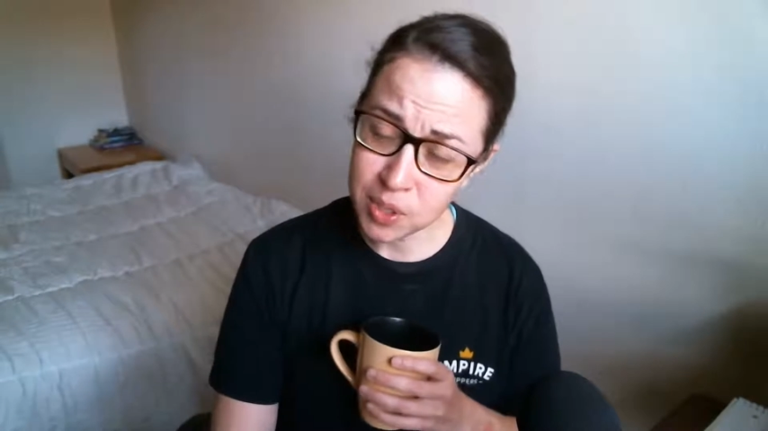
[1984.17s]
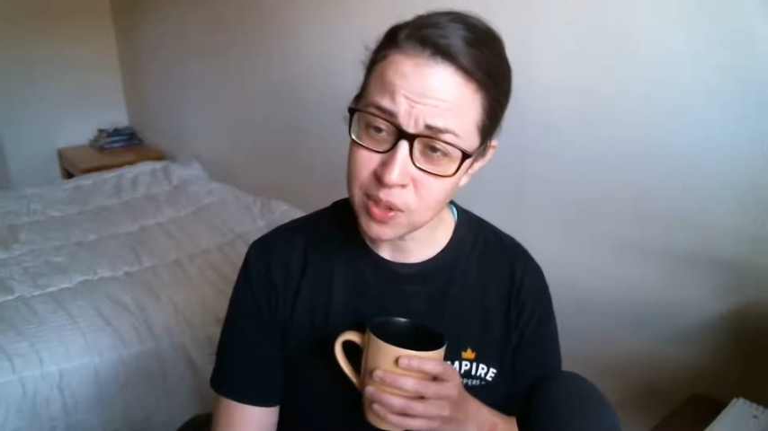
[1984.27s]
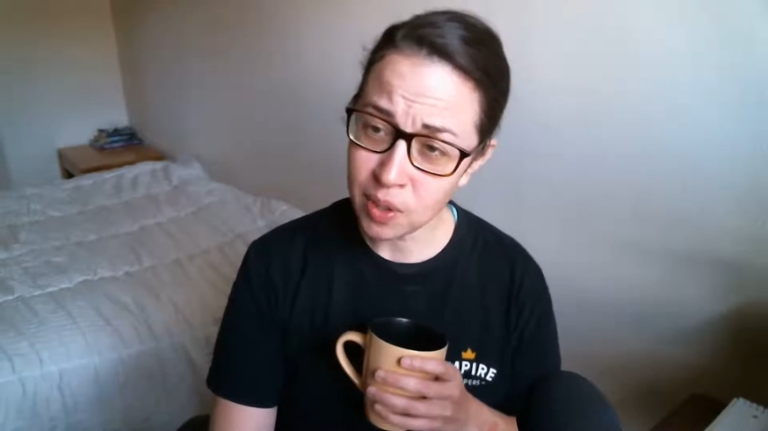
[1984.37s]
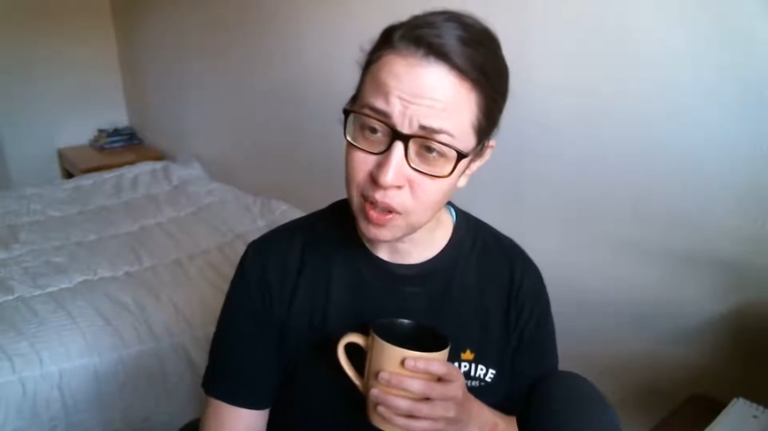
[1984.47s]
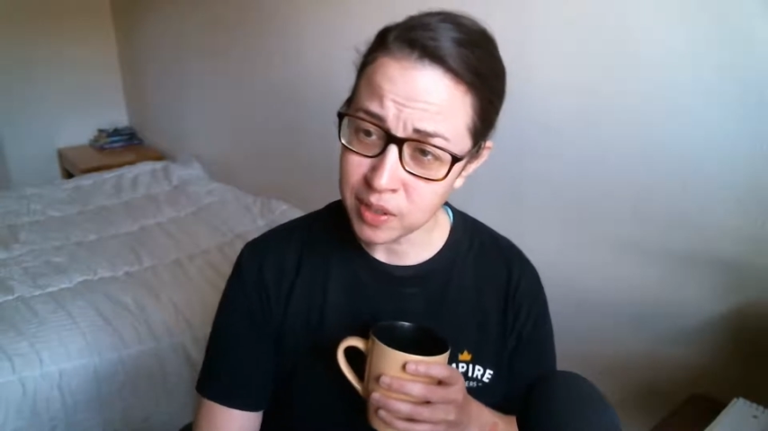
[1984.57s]
is
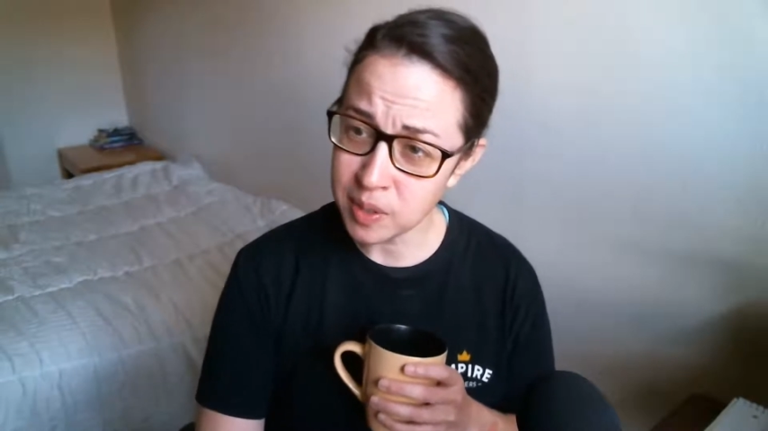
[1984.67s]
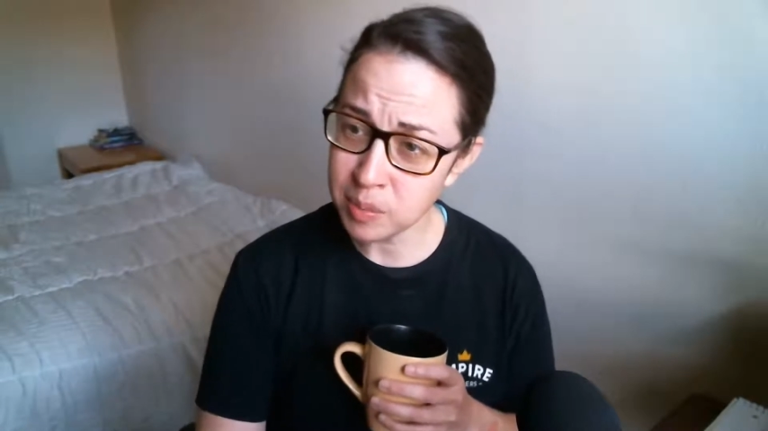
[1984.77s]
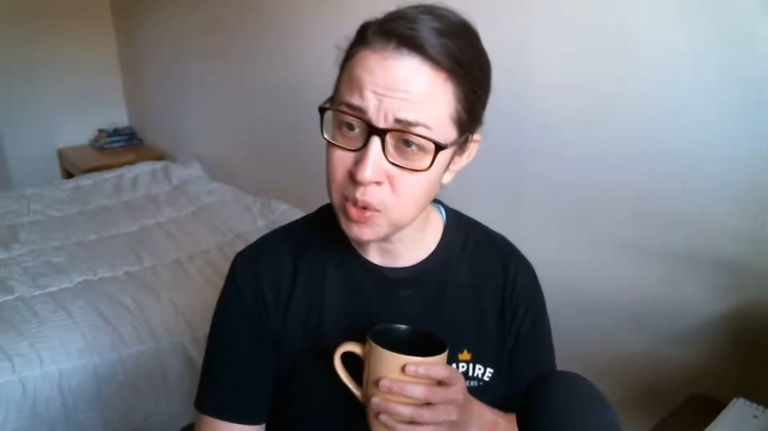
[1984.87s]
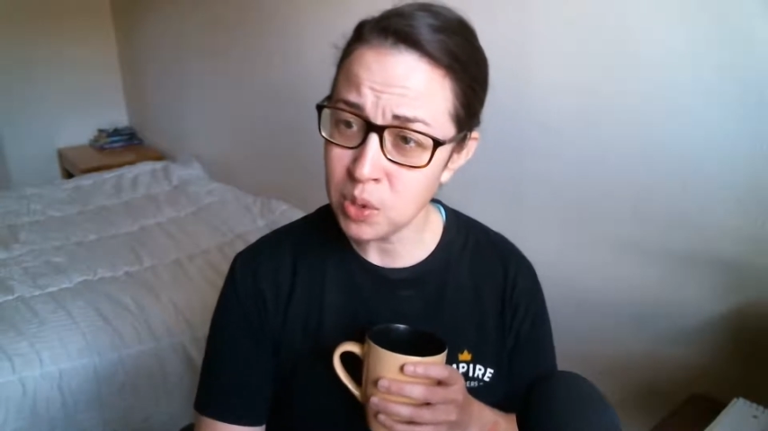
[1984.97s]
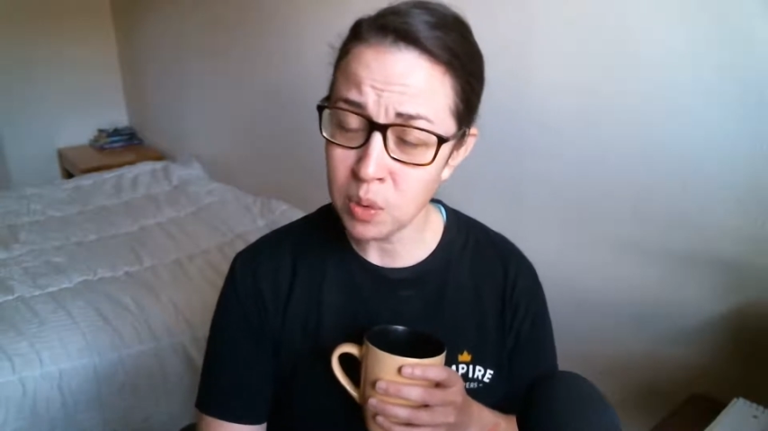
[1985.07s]

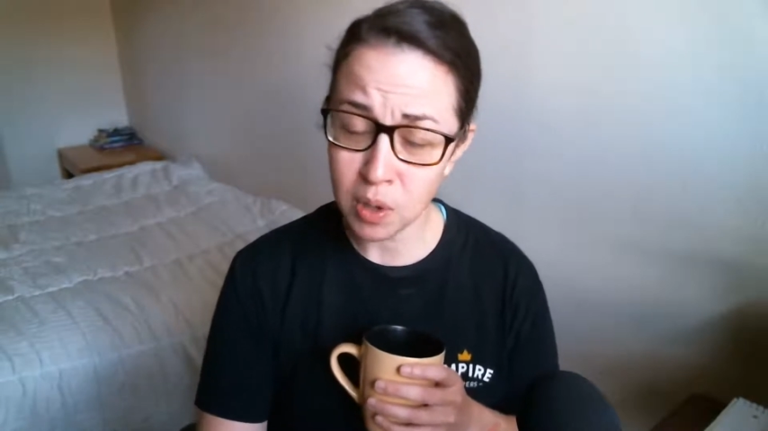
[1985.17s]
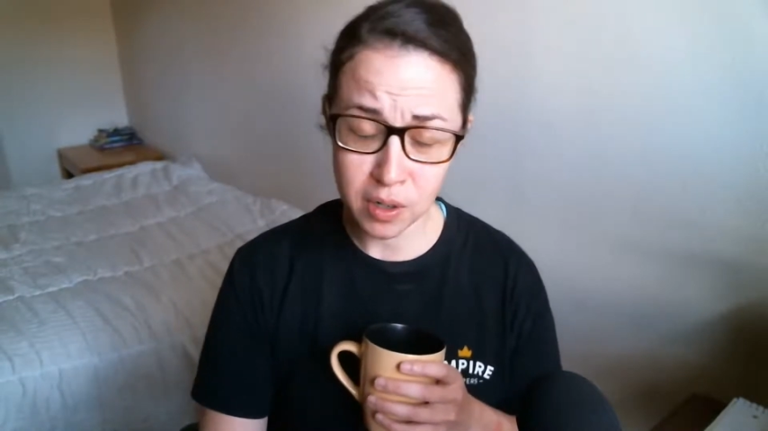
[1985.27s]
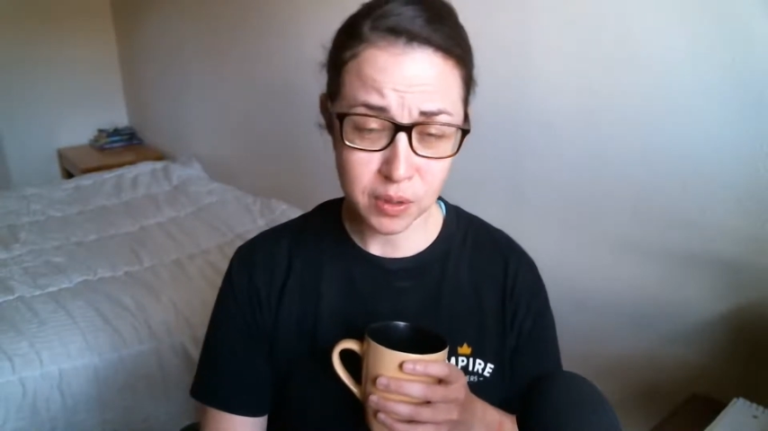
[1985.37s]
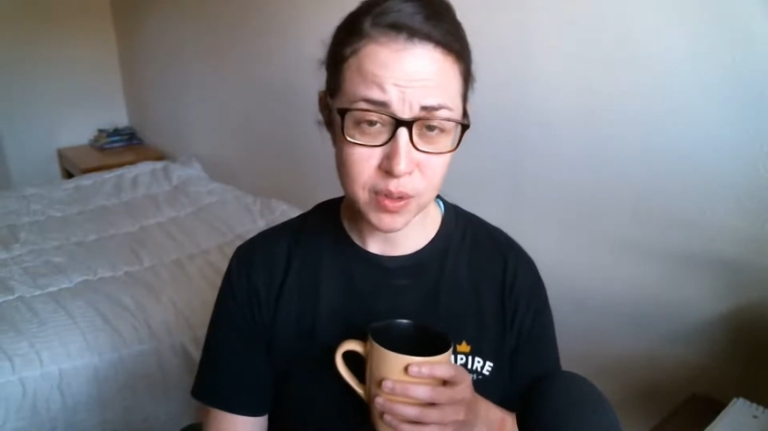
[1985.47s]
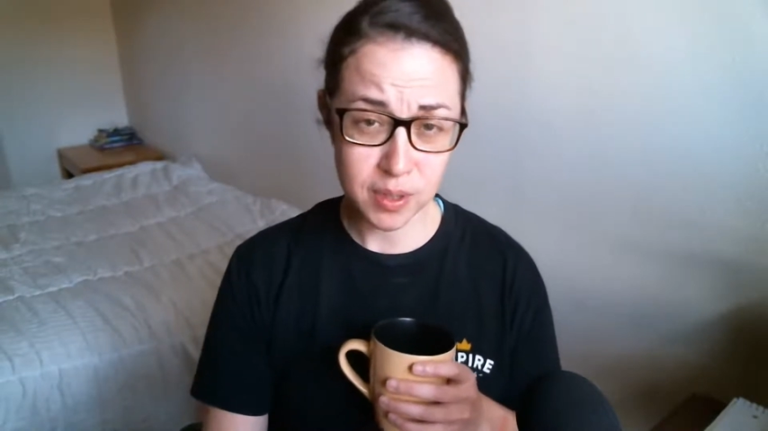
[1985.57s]
awesome. 2
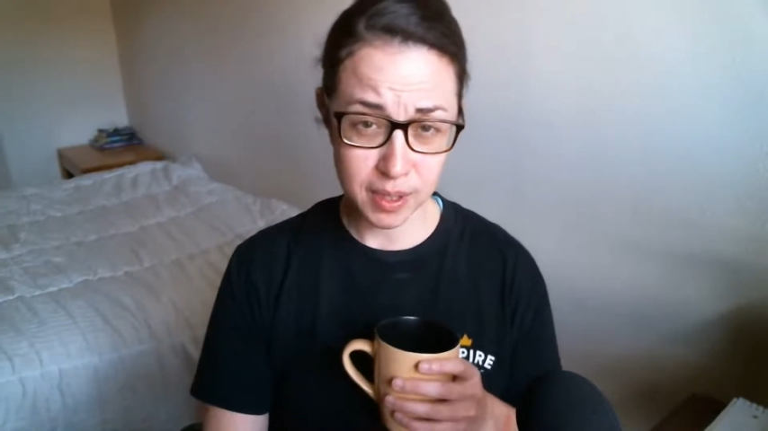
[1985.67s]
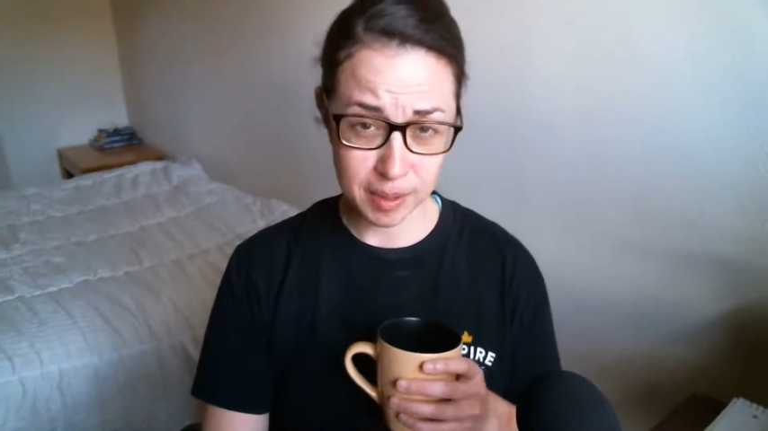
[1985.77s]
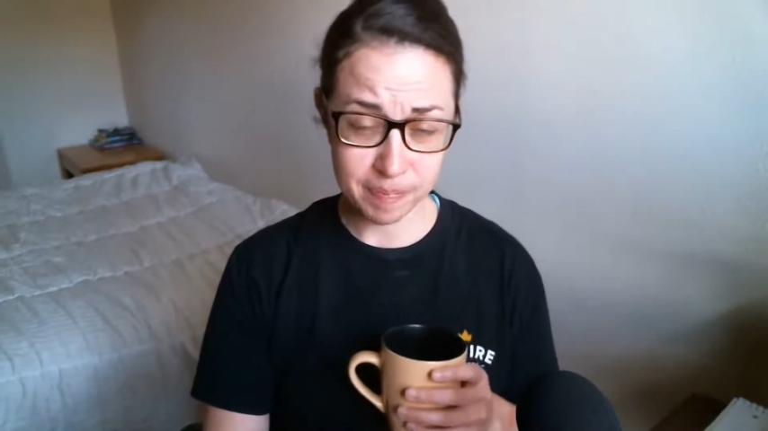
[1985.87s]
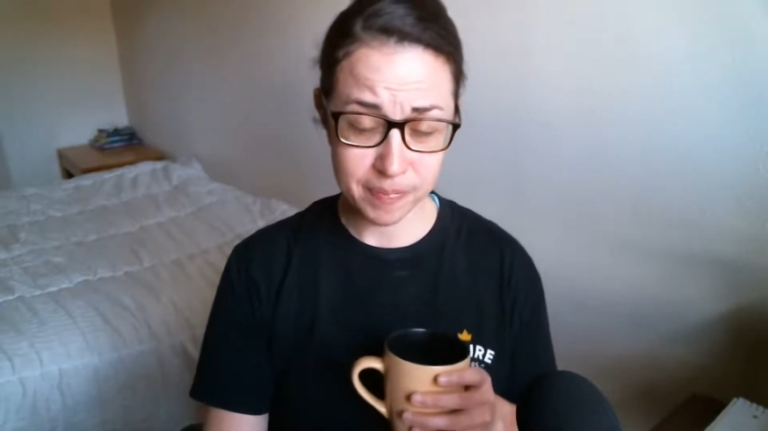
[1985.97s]
articles up.